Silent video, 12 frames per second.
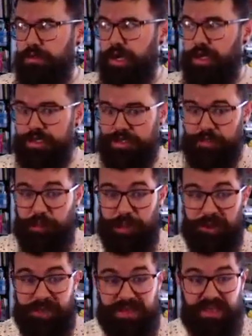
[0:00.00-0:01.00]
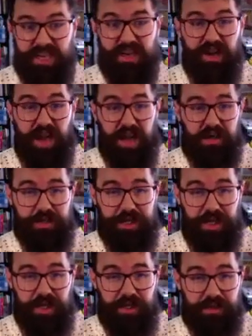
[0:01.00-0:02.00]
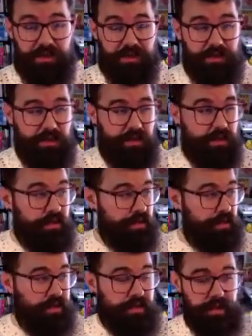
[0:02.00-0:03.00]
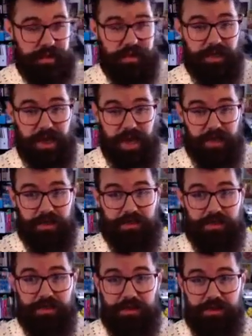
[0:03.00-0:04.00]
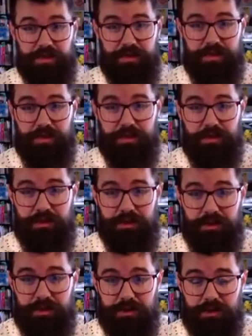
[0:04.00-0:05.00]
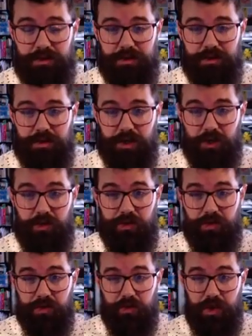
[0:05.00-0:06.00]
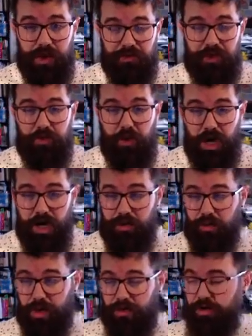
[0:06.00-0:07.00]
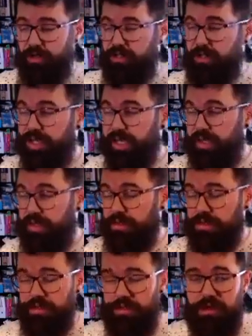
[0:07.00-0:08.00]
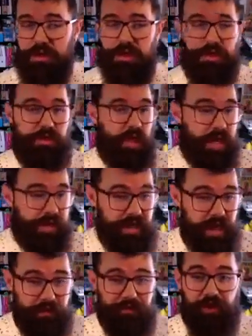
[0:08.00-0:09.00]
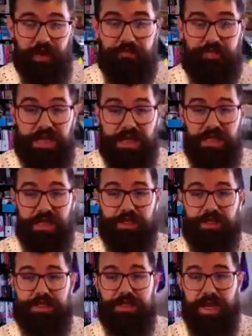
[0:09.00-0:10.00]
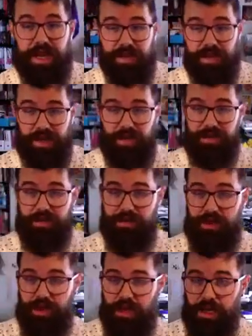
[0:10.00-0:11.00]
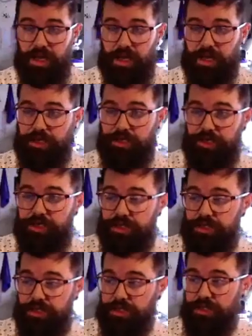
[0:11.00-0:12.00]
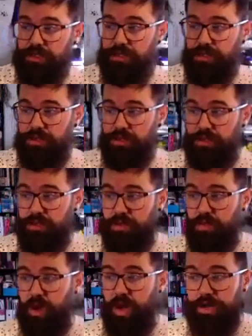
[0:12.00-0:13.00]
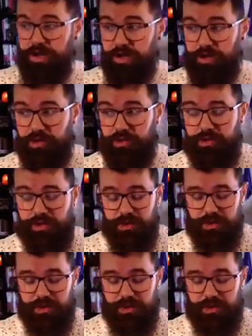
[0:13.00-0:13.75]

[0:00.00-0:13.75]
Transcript: our spirits and our energy can connect. So wherever you are, whether you're sitting, lying down, if you're like me and you're standing, I just want you